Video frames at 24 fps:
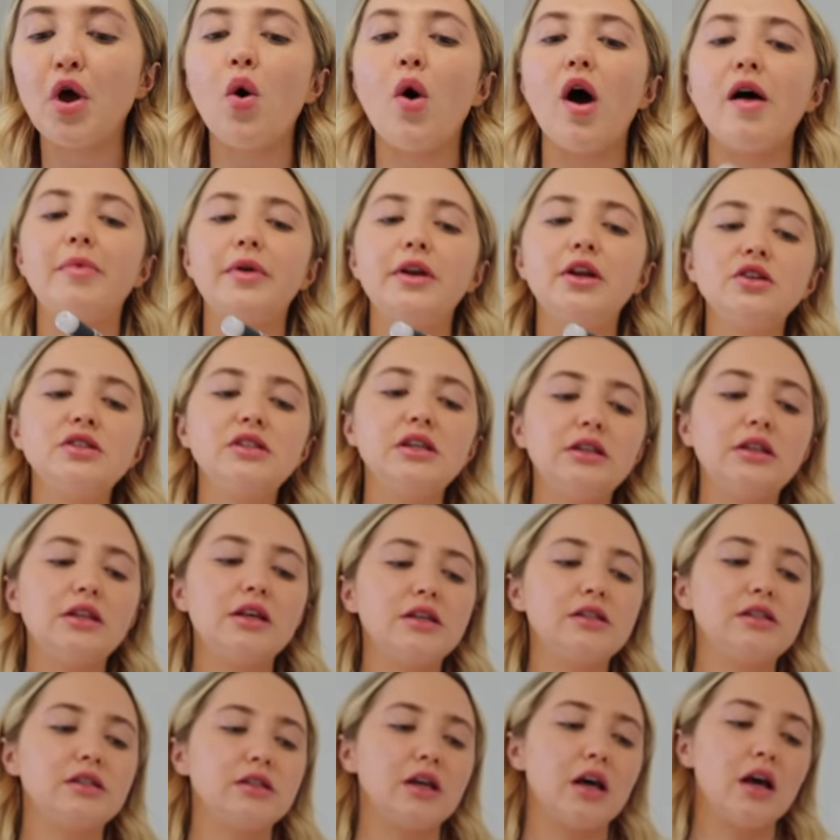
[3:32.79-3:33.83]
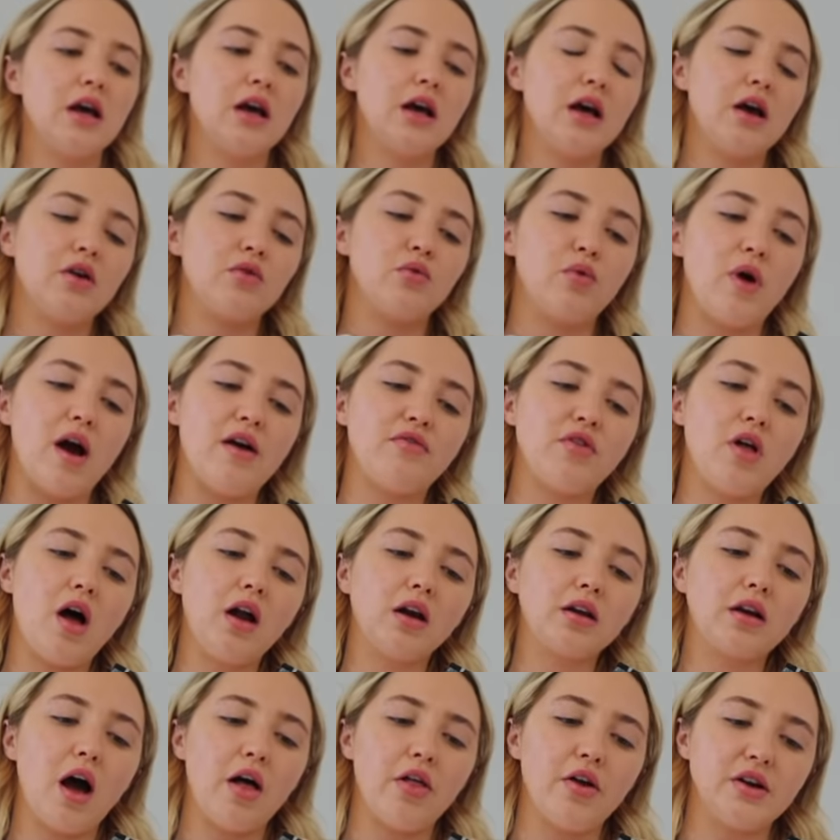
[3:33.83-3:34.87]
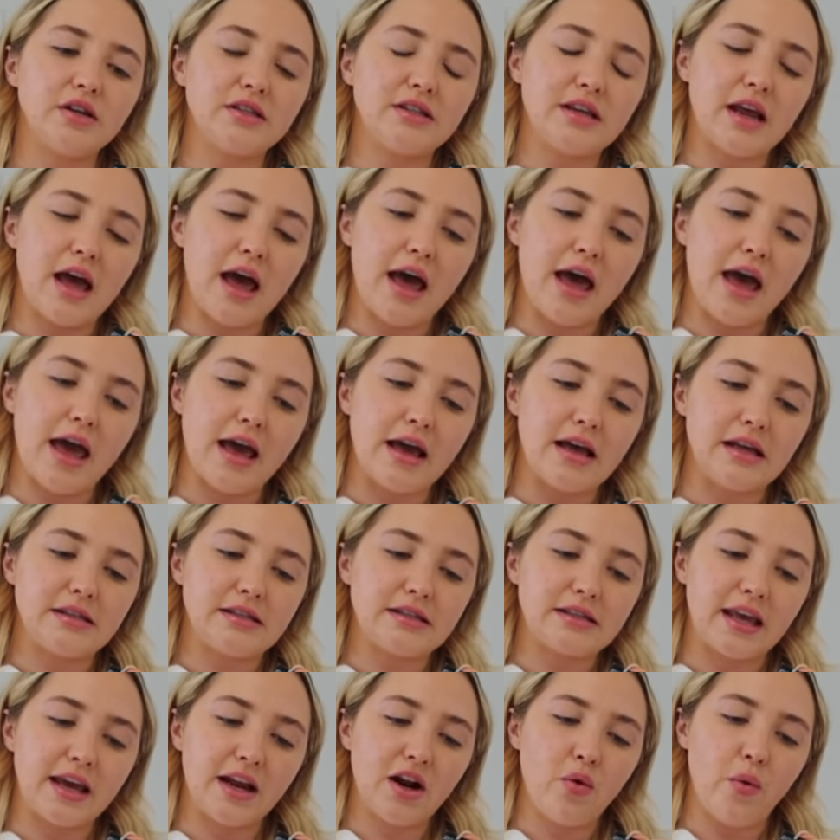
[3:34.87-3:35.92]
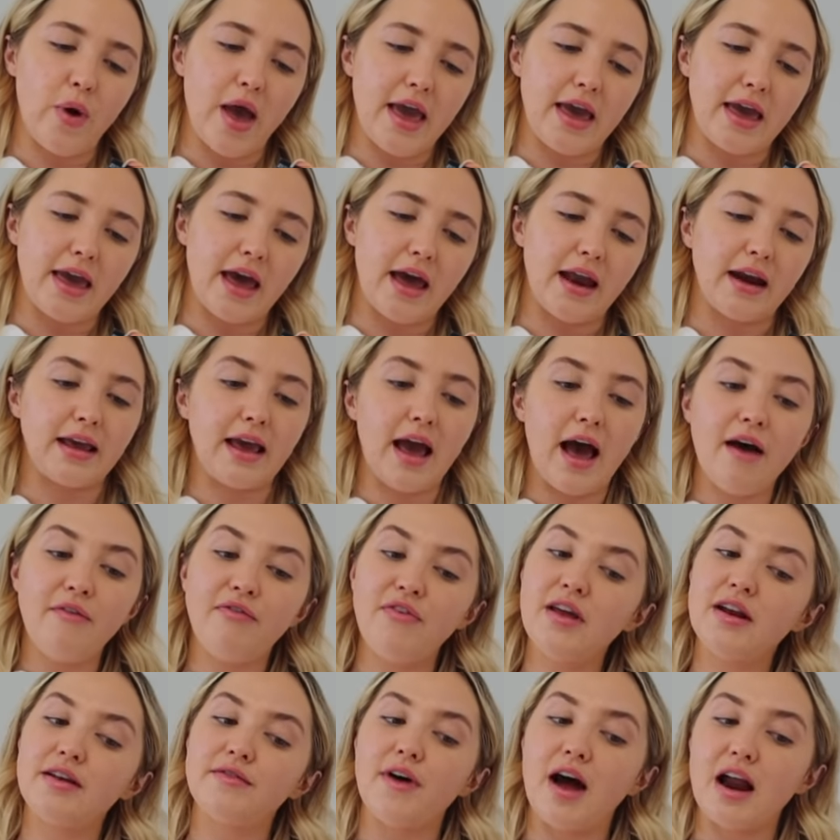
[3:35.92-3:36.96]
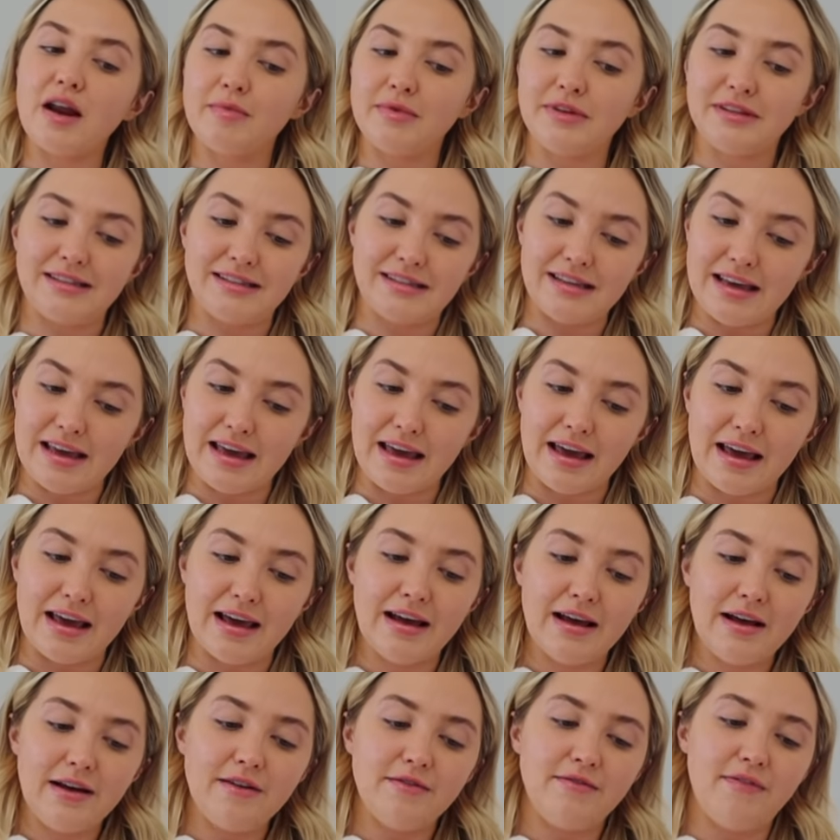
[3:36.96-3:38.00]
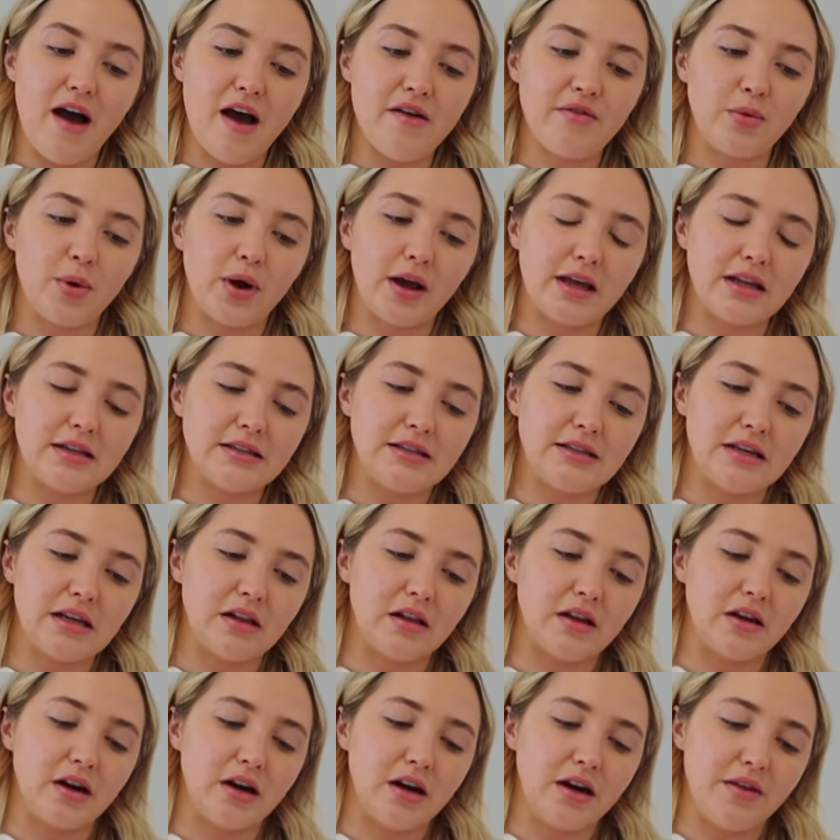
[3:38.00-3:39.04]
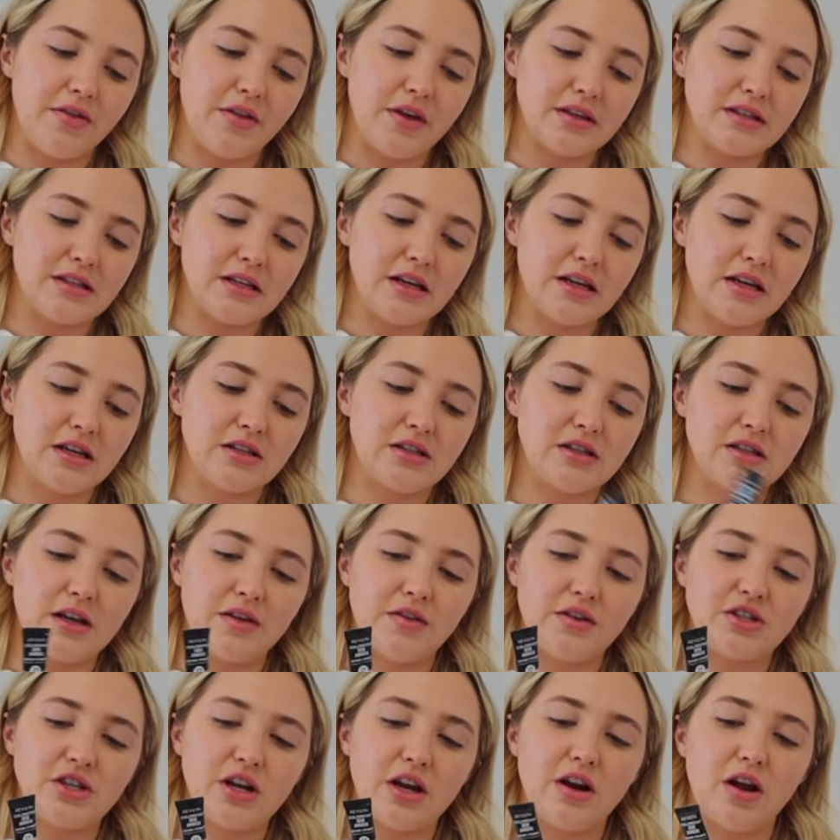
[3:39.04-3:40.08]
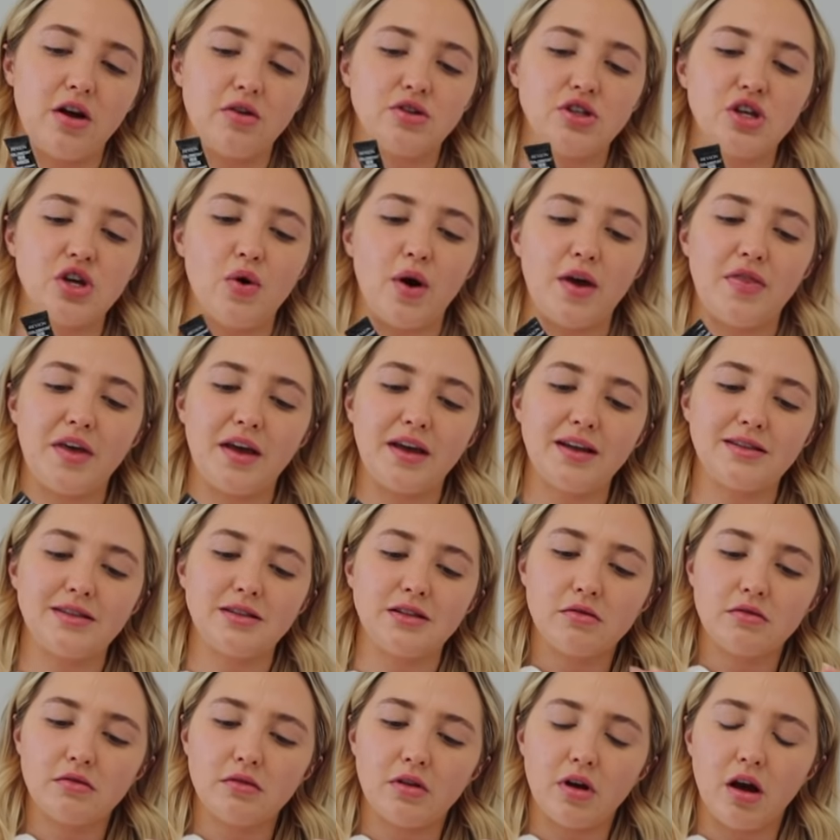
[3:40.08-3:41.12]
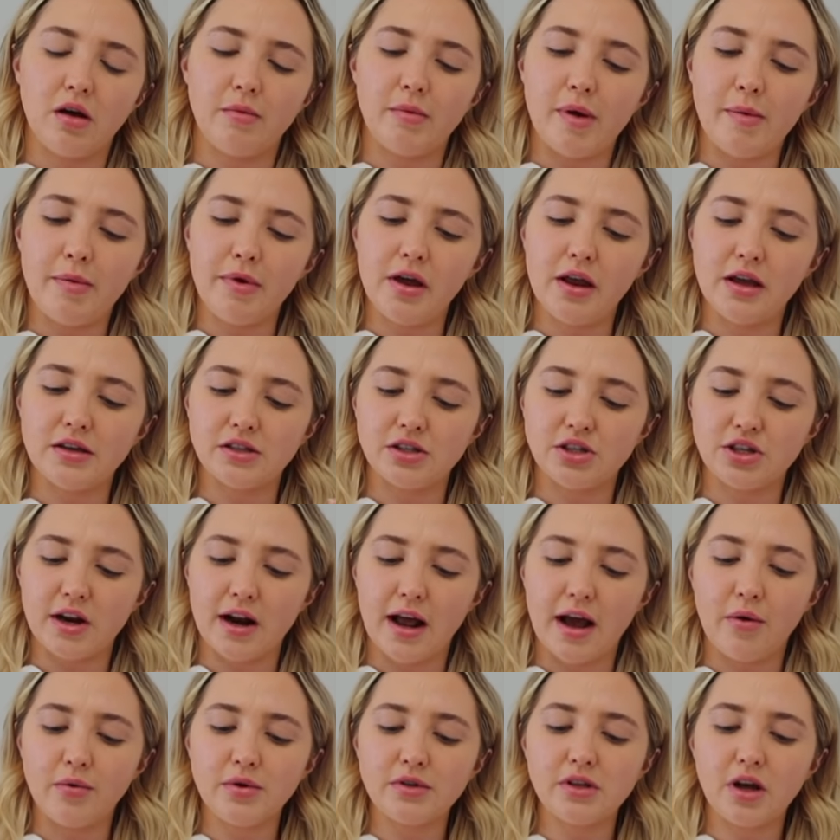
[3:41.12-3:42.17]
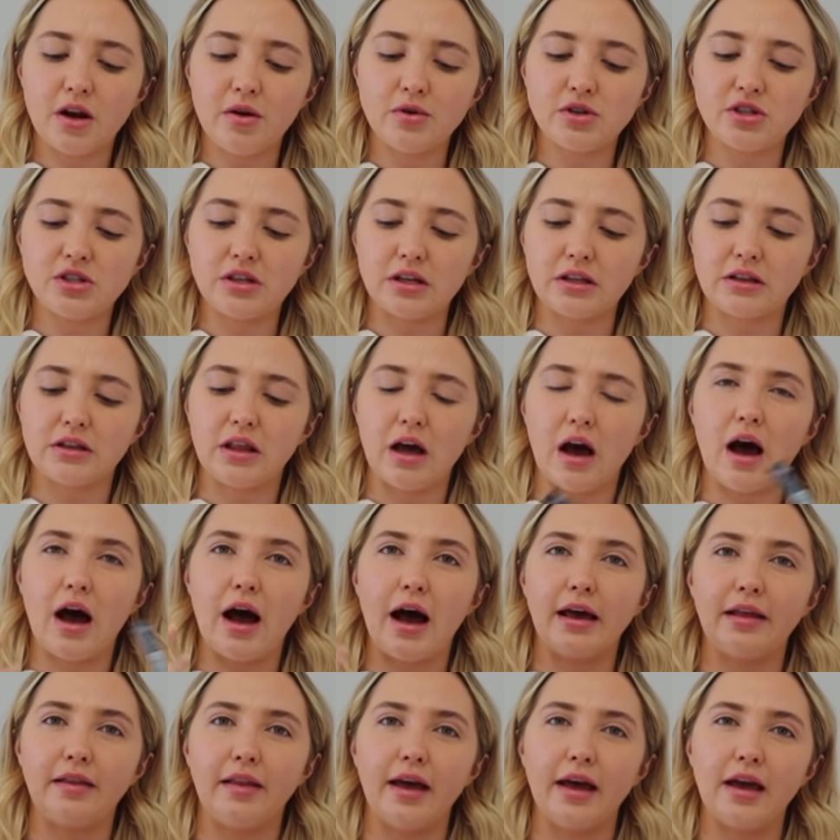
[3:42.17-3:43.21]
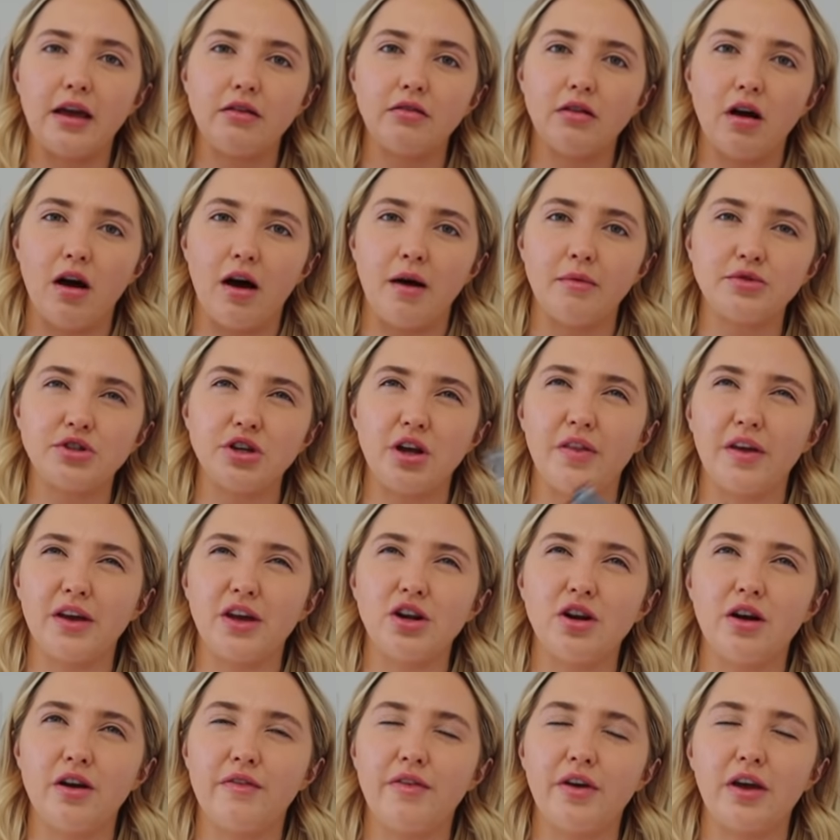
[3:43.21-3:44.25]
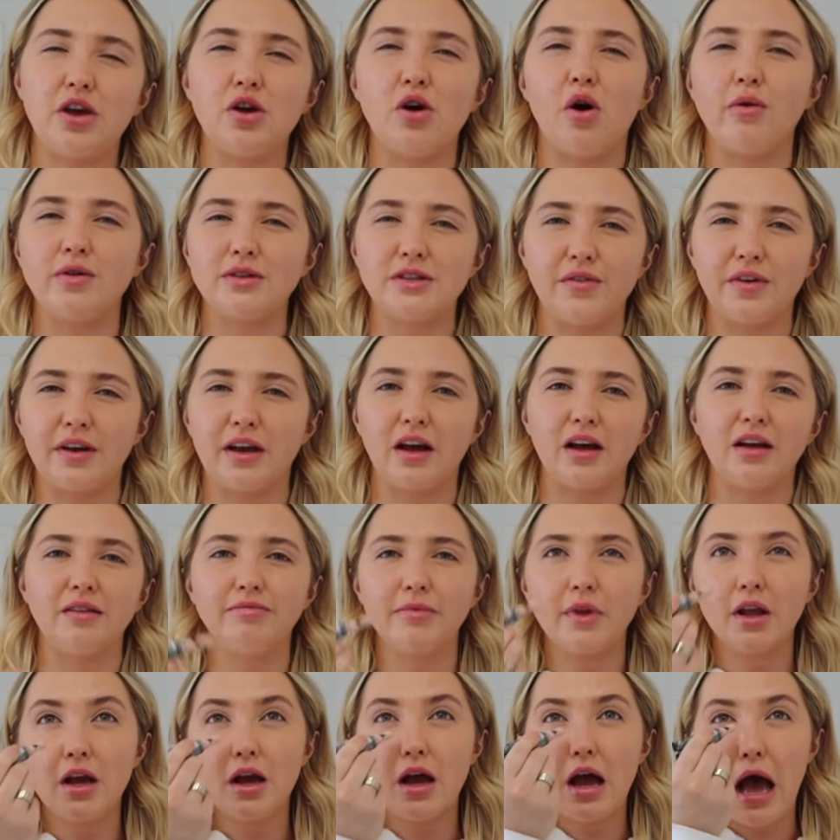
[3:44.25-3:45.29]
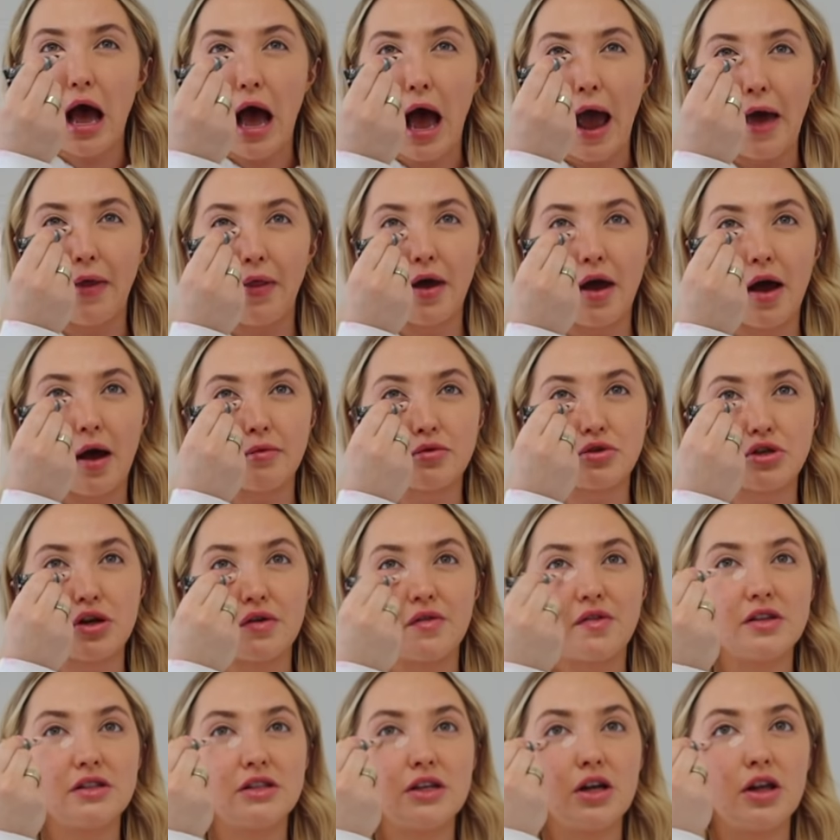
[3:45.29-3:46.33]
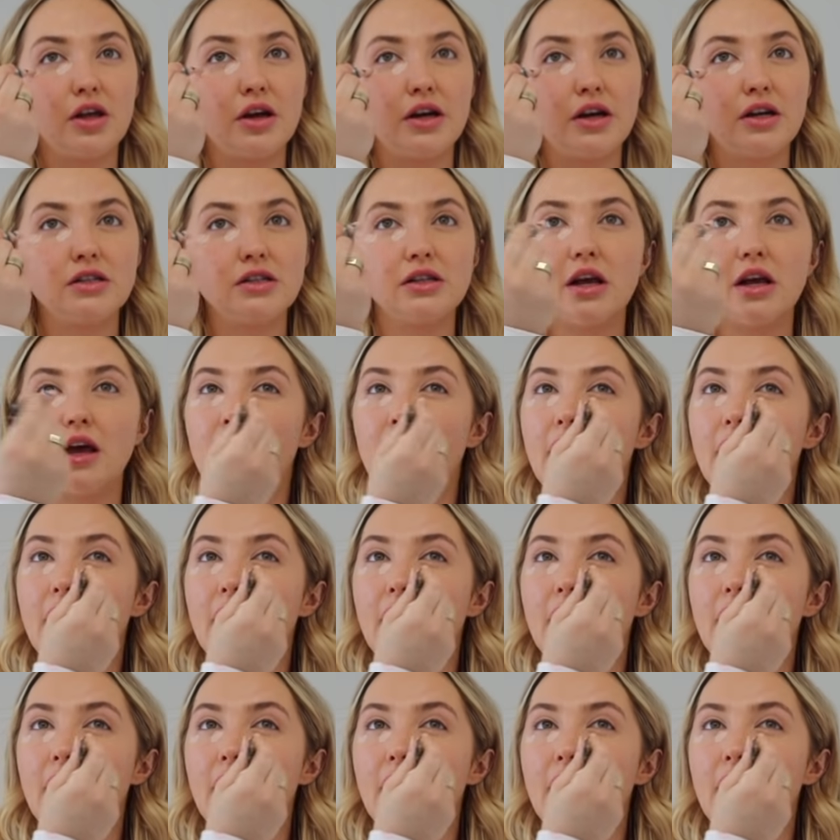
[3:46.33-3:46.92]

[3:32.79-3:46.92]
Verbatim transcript: Oh, I've been using this Revlon Color Stay Skin Awaken Caffeine and Vitamin C 5-in-1 Concealer. This is in the shade 02. I think it's, oh, maybe it is a shade. I always thought it was just like the highlight option. Like, you know, I've like always had like a highlight option of concealers.